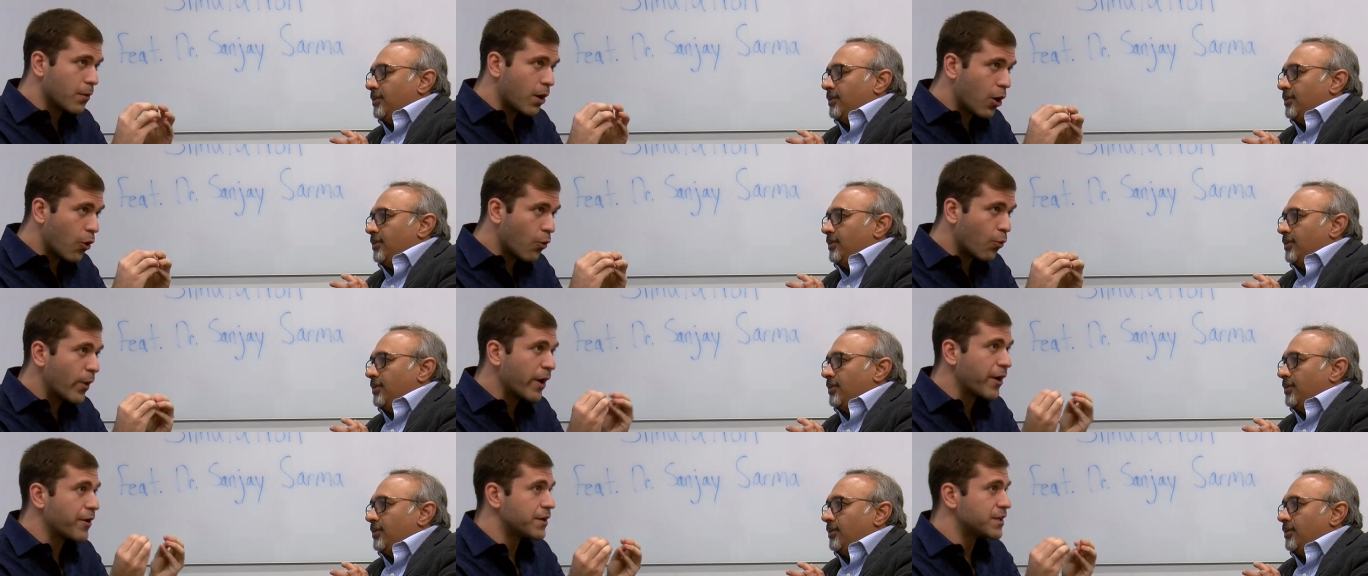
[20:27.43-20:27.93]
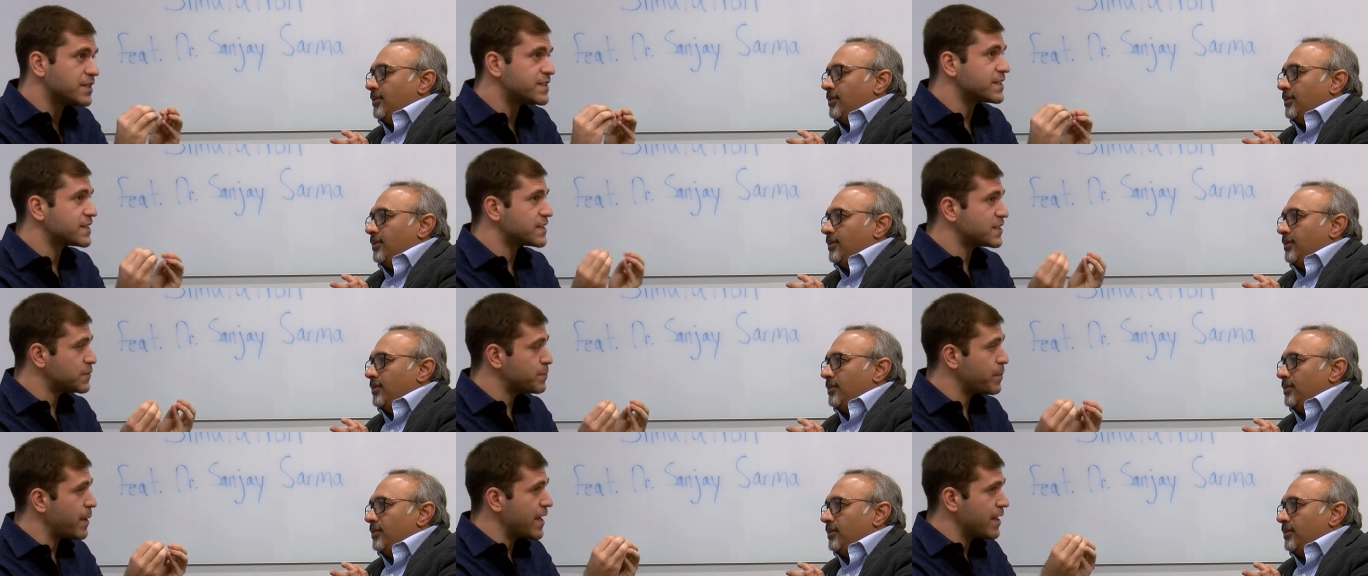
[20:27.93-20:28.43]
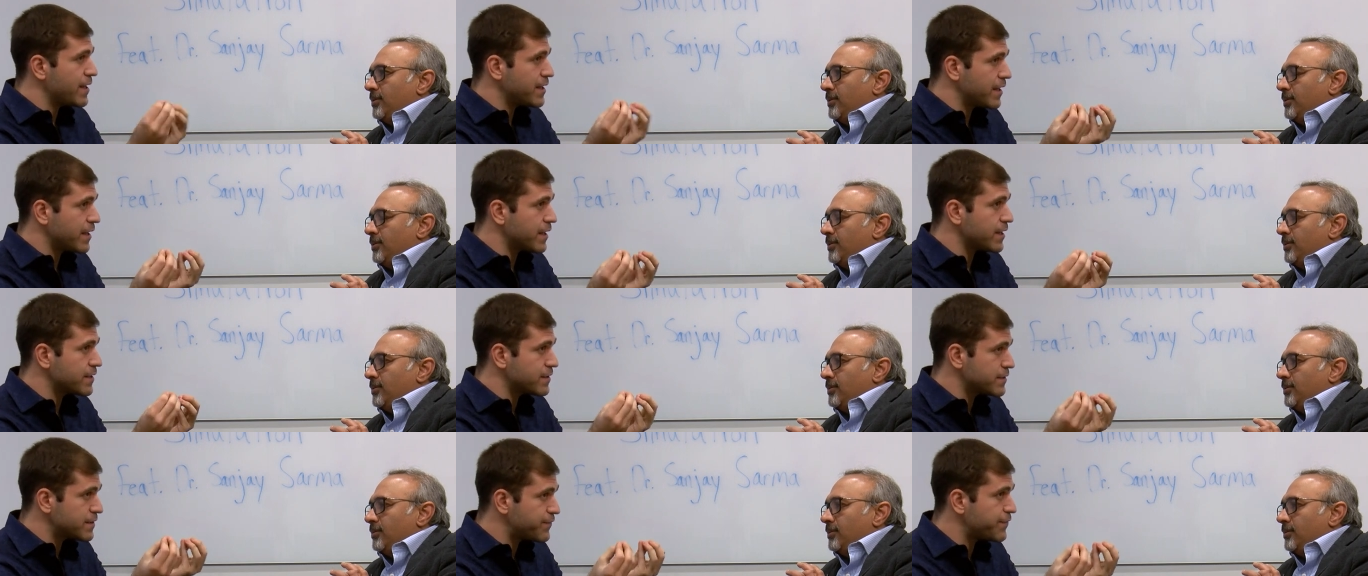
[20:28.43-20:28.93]
Speaker 1: awareness
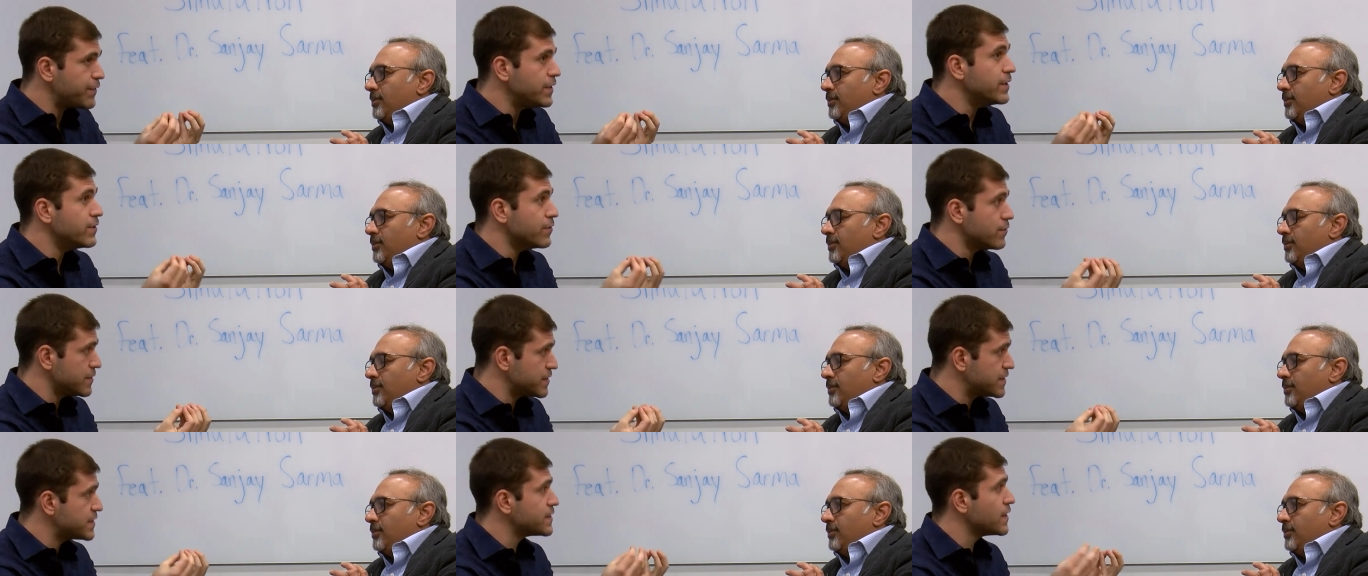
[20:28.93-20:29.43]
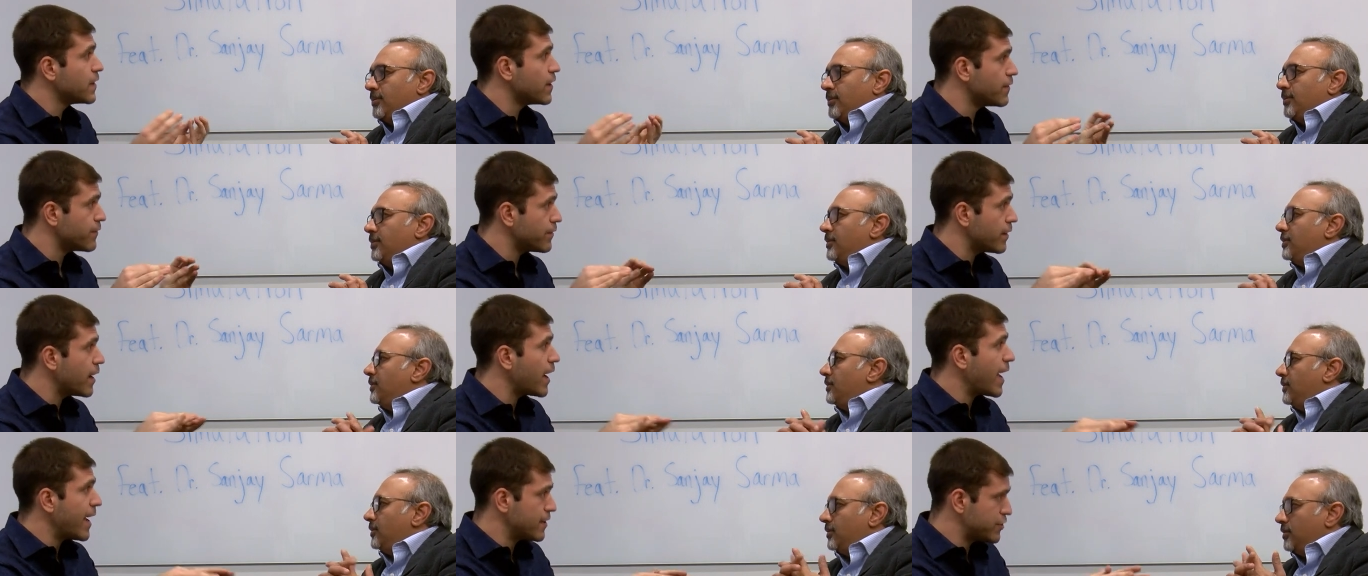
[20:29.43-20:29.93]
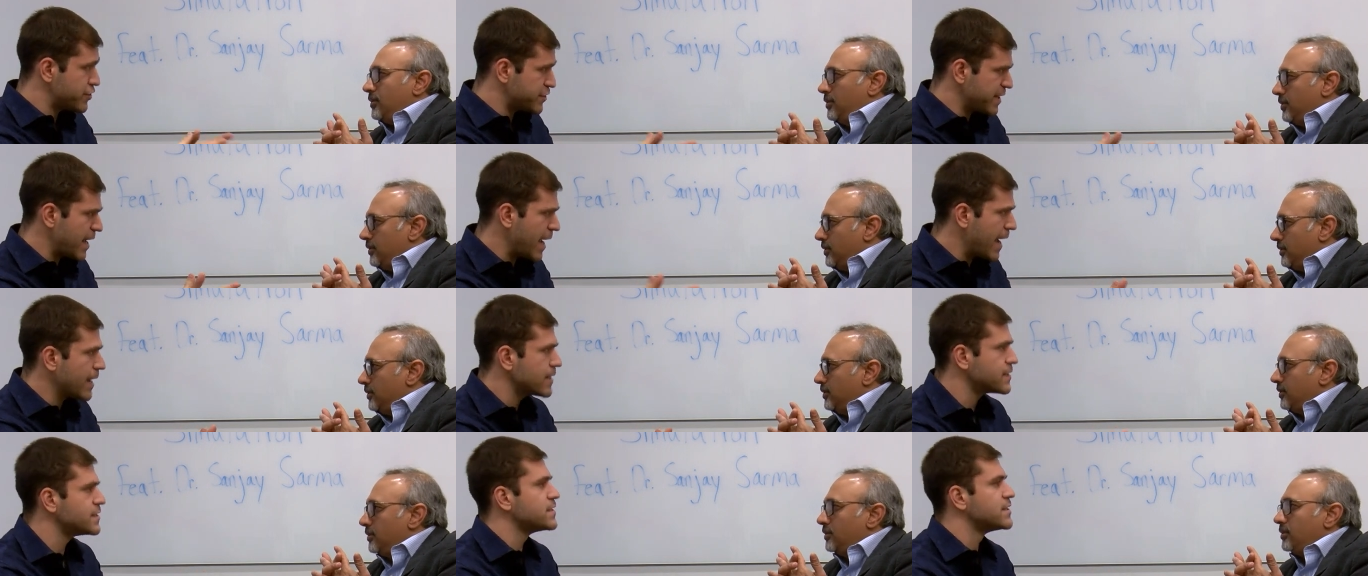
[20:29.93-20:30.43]
expanding fields of just
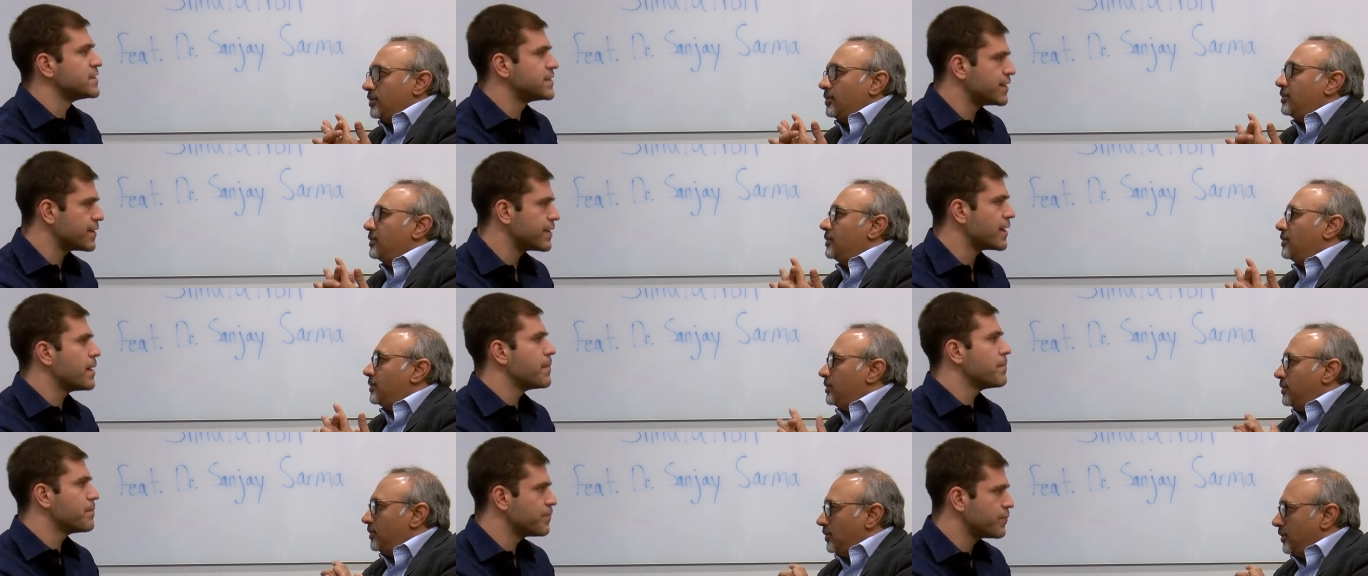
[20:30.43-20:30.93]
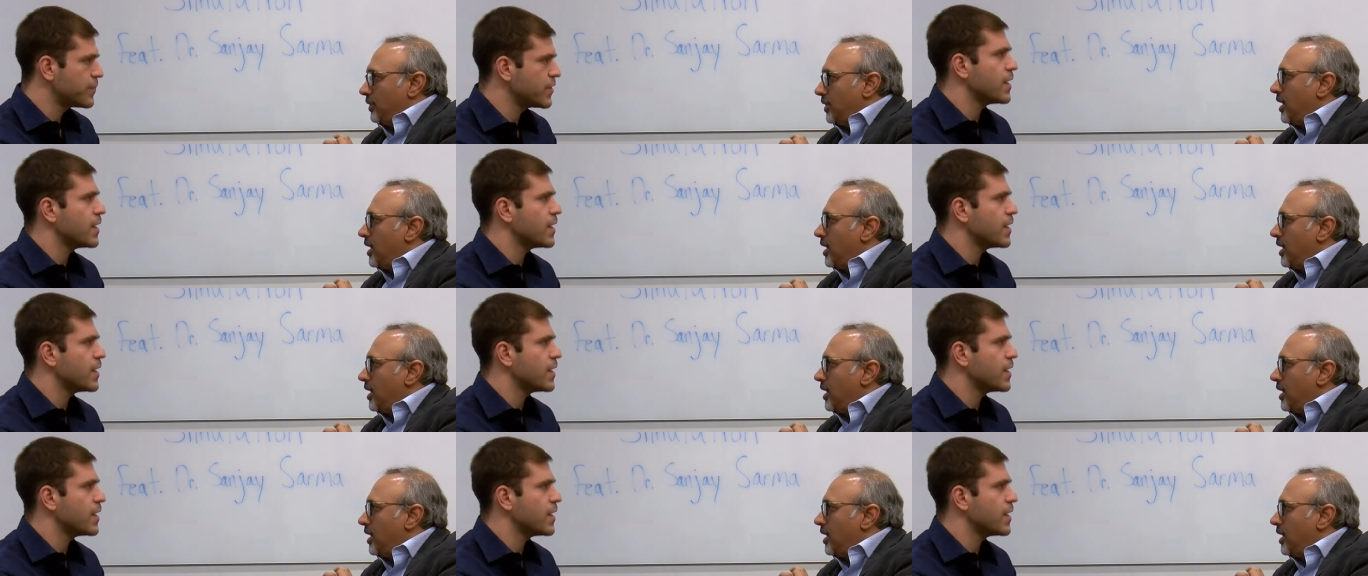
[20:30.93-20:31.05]
access to them.